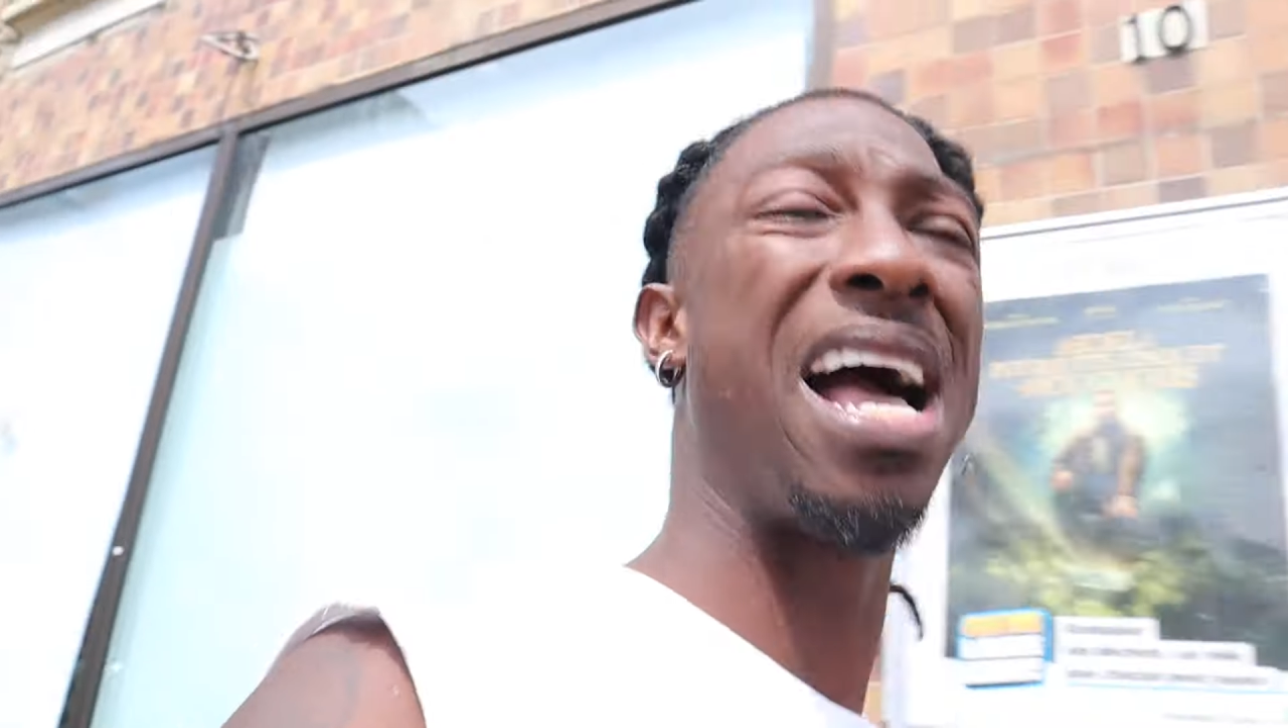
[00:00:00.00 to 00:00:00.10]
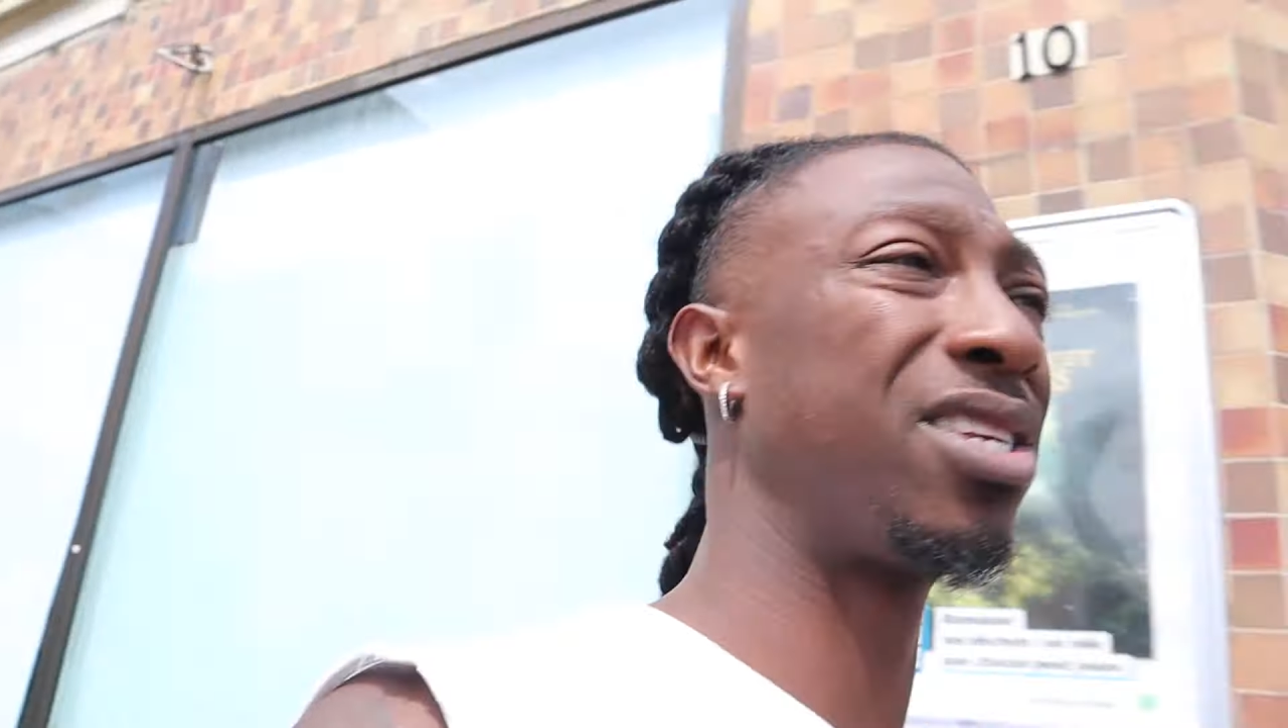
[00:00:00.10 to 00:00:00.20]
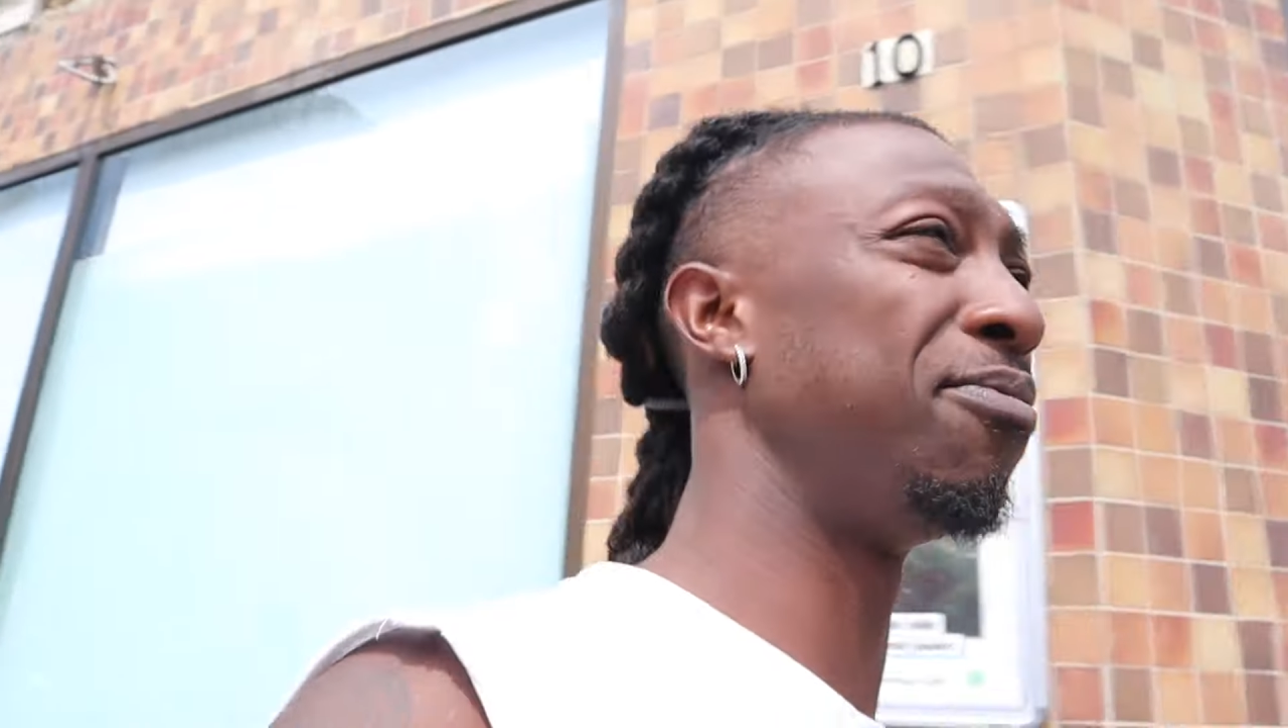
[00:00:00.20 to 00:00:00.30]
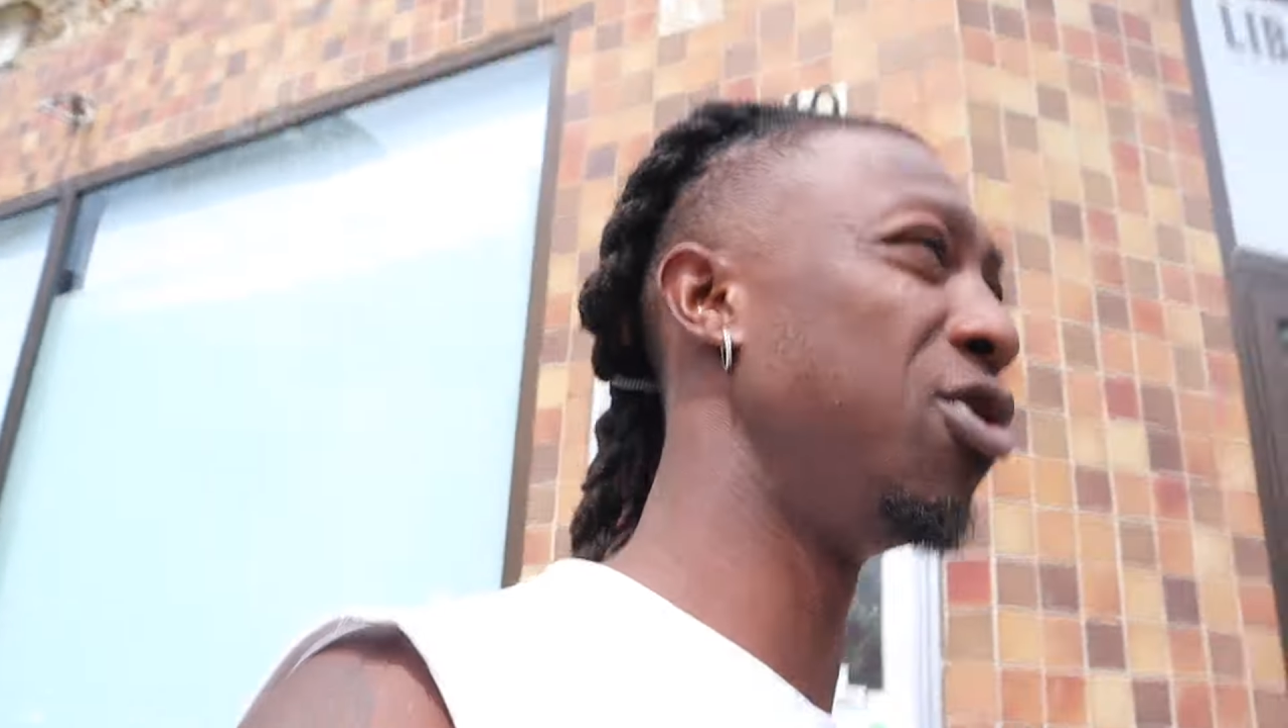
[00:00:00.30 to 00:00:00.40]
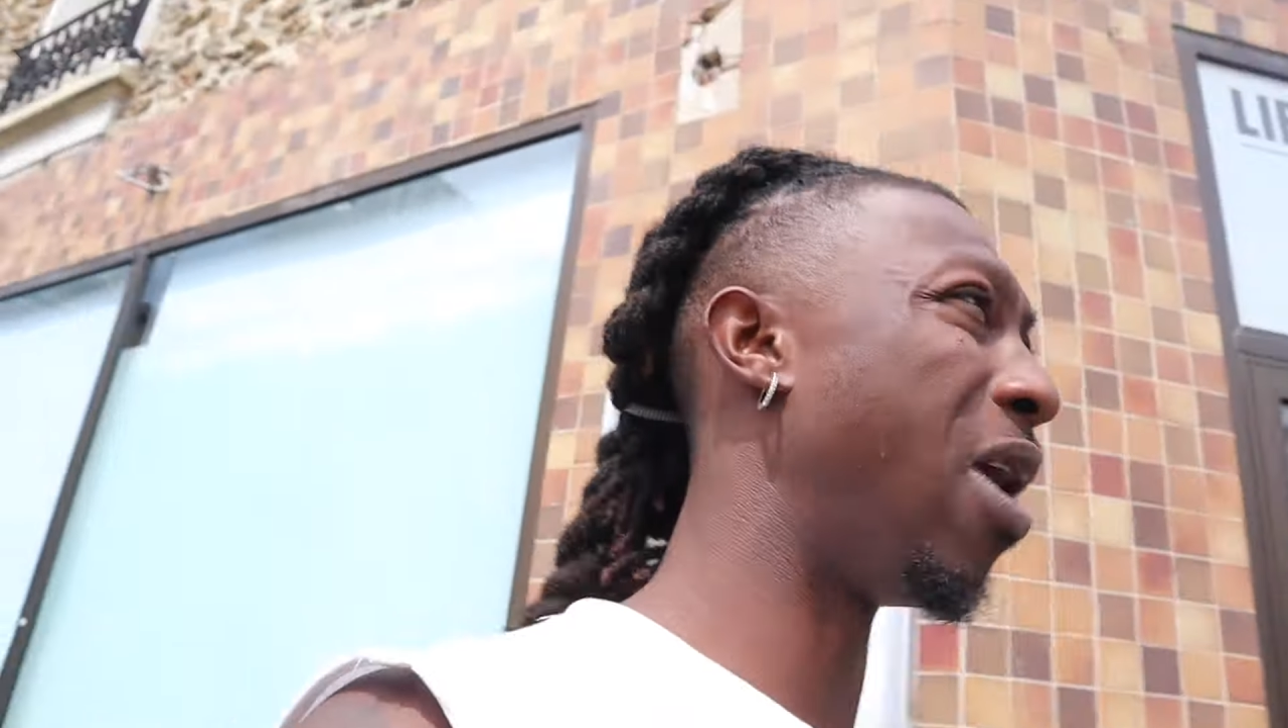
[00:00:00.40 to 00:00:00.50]

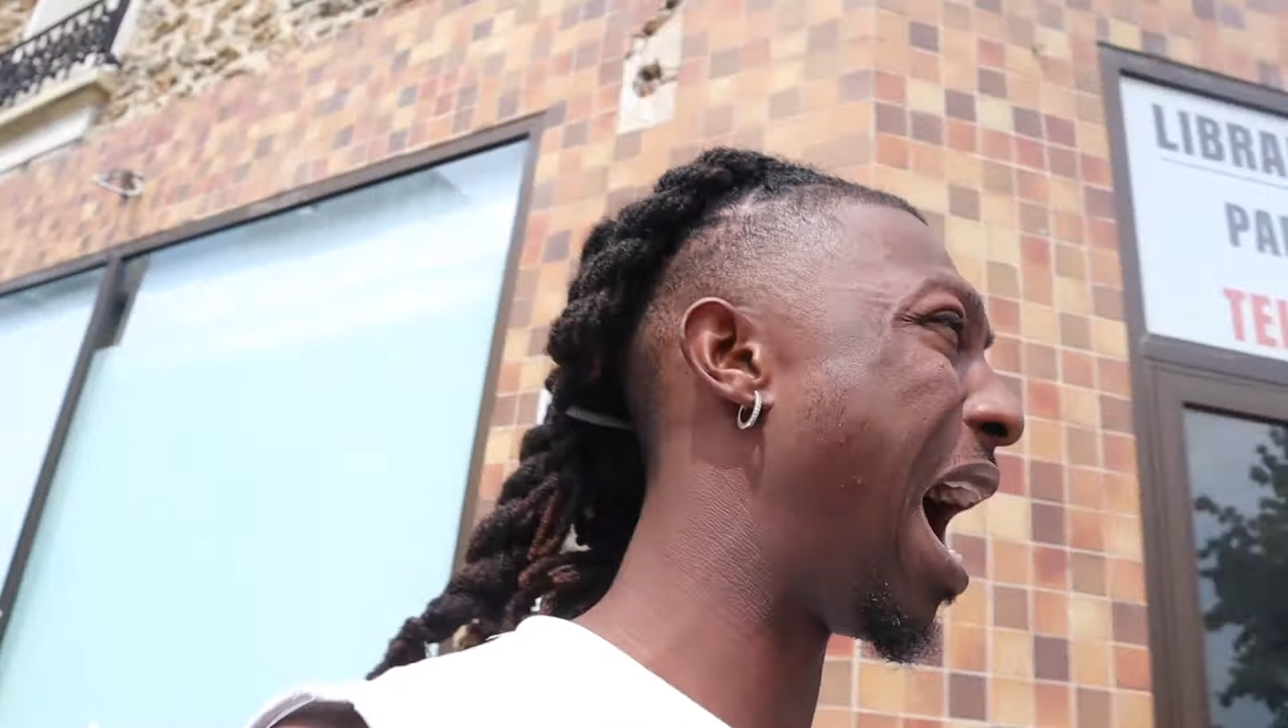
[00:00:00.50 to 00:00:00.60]
Got some new